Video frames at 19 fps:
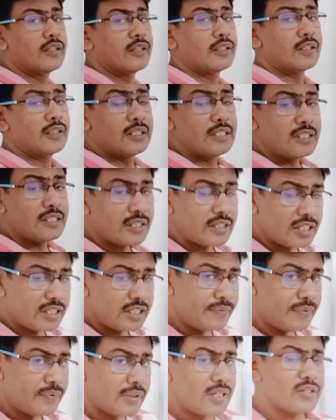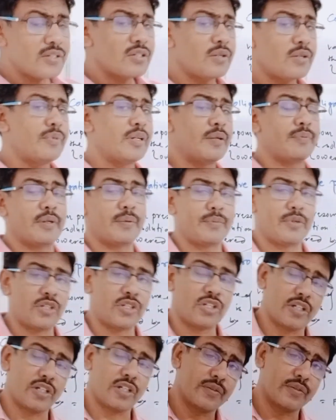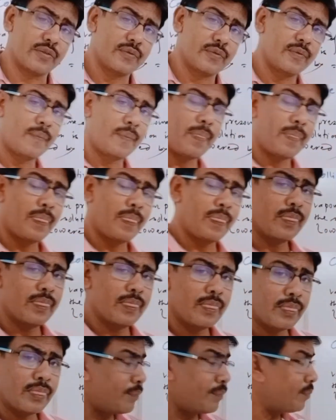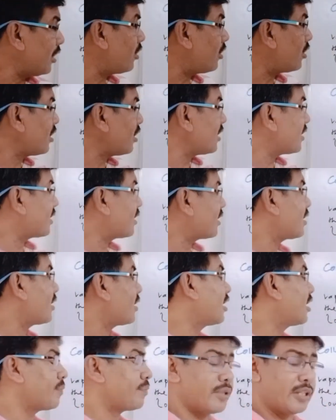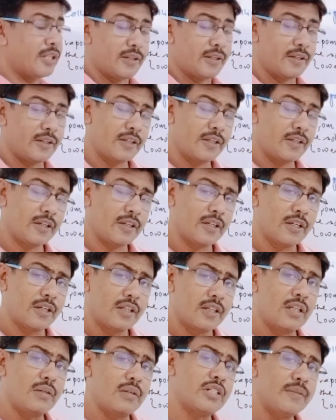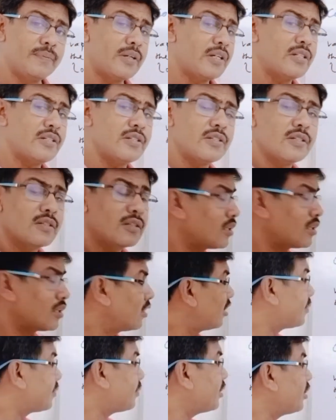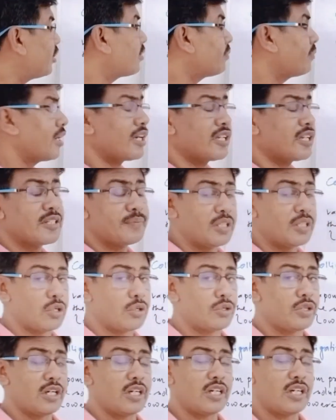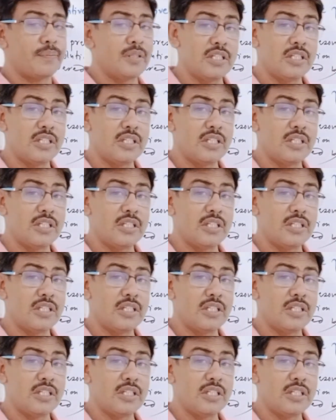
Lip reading: This is the difference of vapor pressure. P0 is greater than P. Now the difference is P0 minus P equal to delta P.